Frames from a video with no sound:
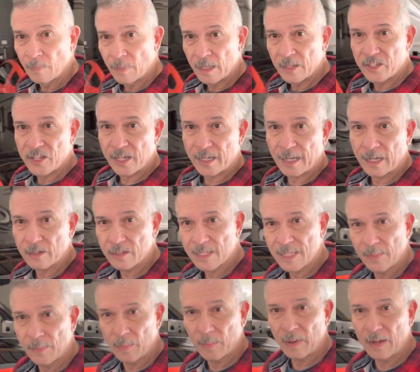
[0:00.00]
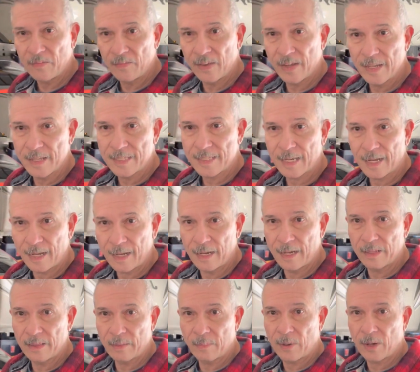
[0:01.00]
check out some of my vids
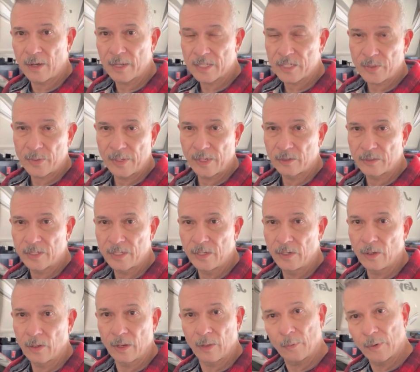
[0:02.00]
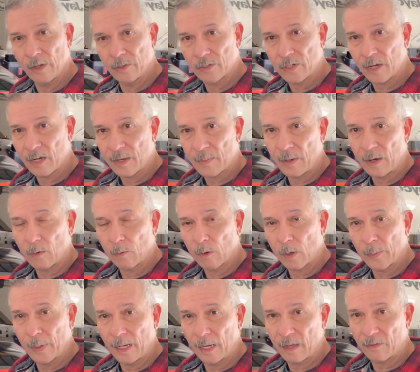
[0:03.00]
on the Boss Reel too. We'll talk about where
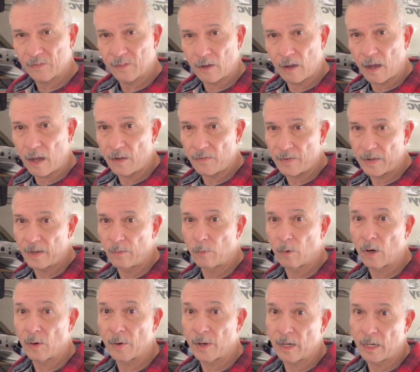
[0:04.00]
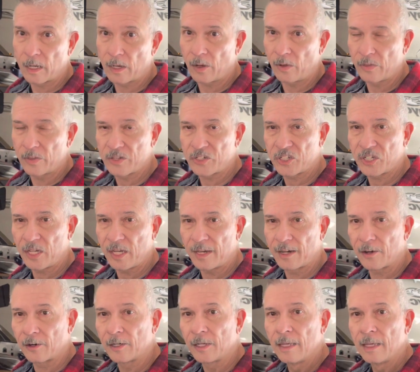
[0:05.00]
we left off and where we're gonna go this
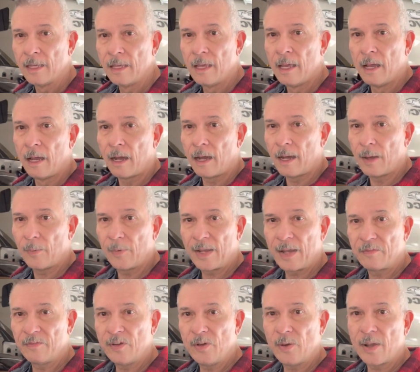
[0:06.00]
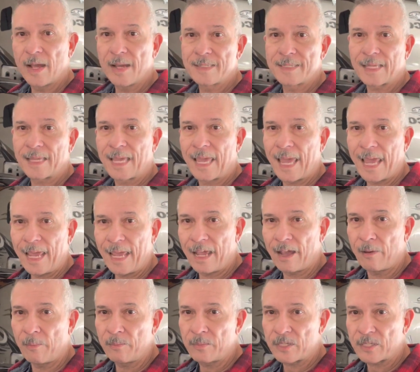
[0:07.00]
year. We have new heads and
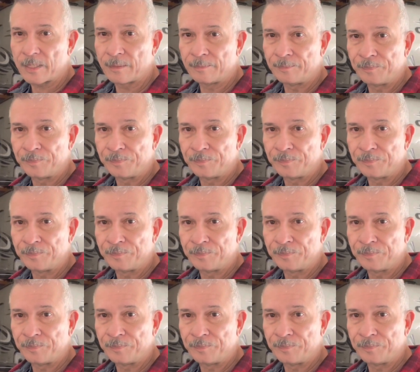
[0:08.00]
cams